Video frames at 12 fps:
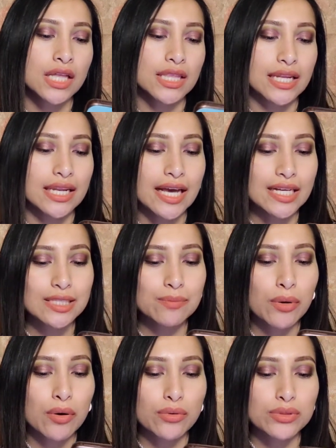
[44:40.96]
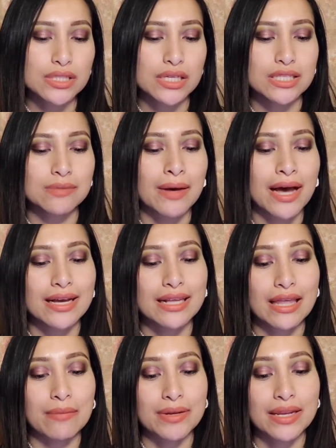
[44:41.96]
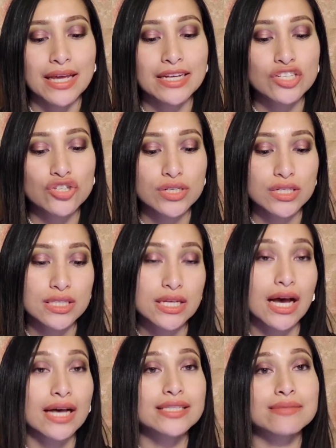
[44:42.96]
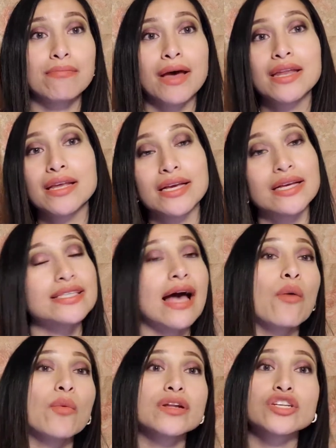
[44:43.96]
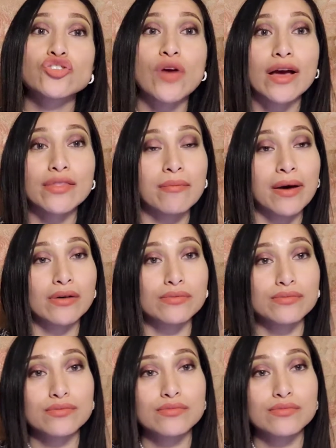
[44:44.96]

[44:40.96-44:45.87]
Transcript: The next post is by Glaminatrix Cosmetics. I want to try them out.